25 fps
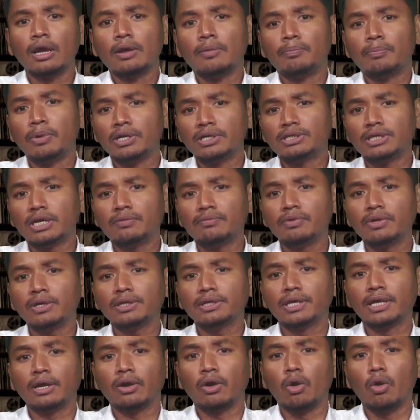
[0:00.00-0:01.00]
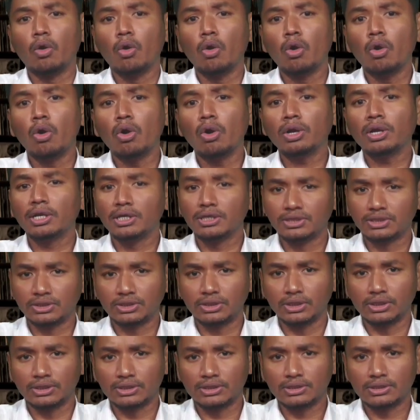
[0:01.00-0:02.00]
preserving their own
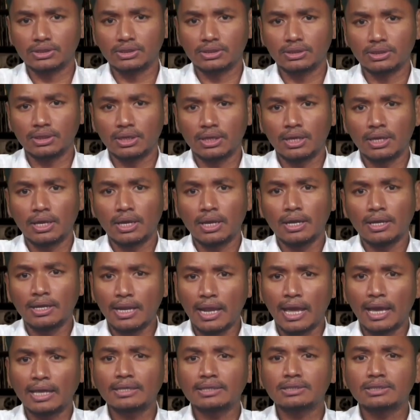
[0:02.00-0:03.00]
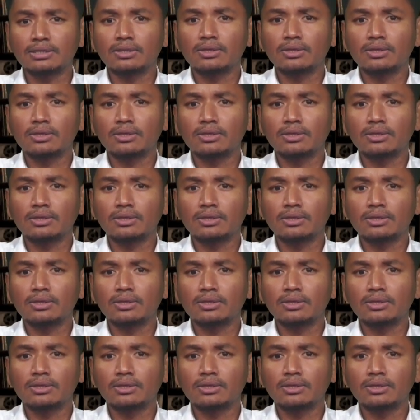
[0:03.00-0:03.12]
histories. Next,